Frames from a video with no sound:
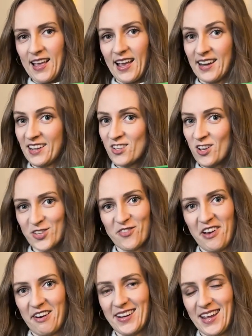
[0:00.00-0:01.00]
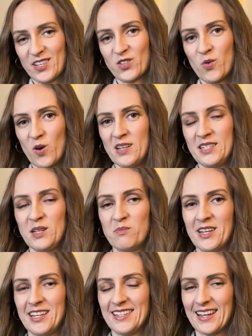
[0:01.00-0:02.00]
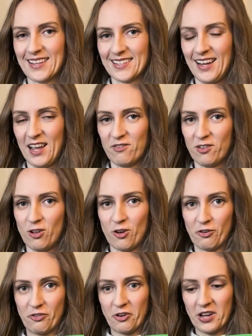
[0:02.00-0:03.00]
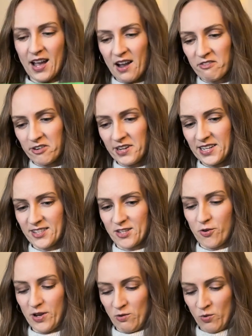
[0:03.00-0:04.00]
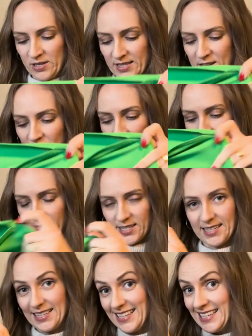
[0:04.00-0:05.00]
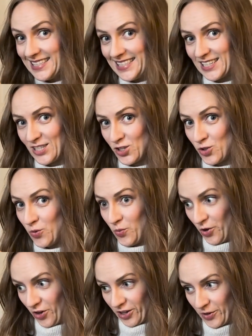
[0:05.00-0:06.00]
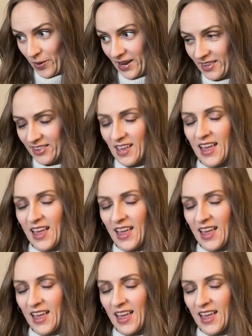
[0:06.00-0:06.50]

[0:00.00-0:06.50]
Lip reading: It is also very nice quality, but it doesn't have a lot of recovery, so it was not the easiest to work with.